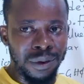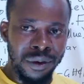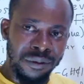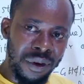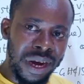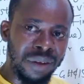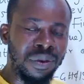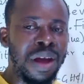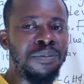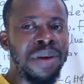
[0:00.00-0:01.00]
Don't forget to
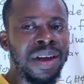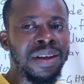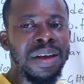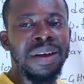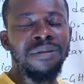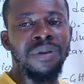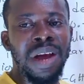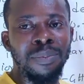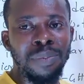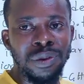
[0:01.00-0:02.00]
come back for
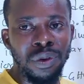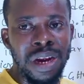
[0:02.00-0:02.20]
episode